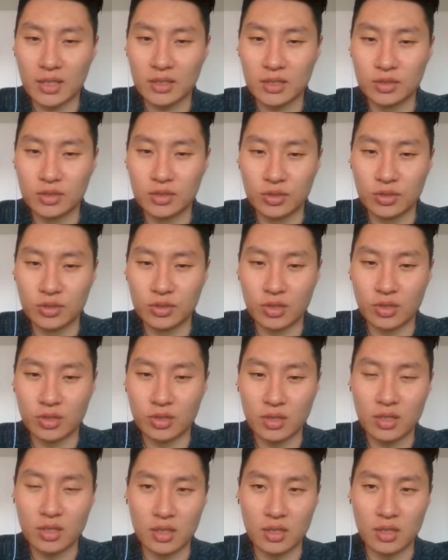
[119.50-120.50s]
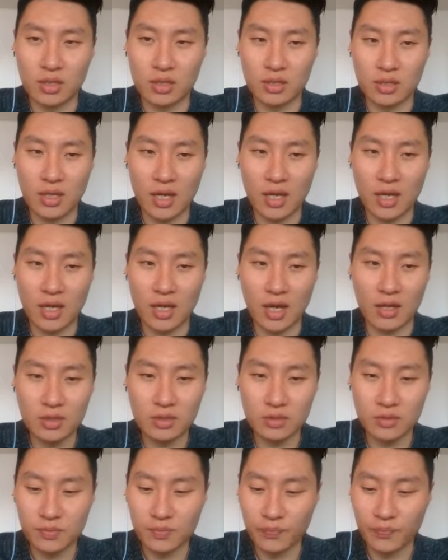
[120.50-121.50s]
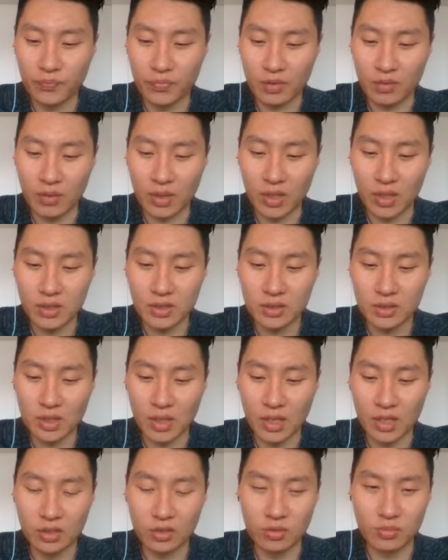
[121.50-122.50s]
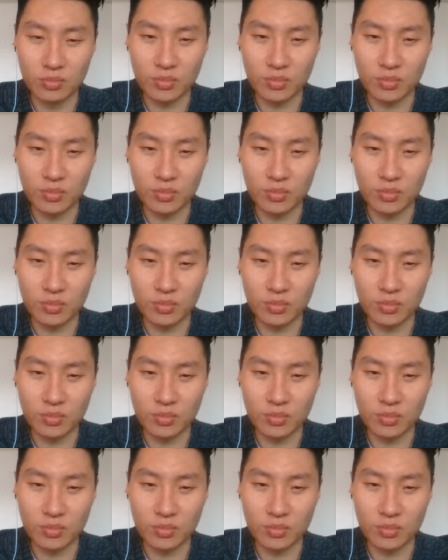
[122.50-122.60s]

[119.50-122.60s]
to your canvas, right? And you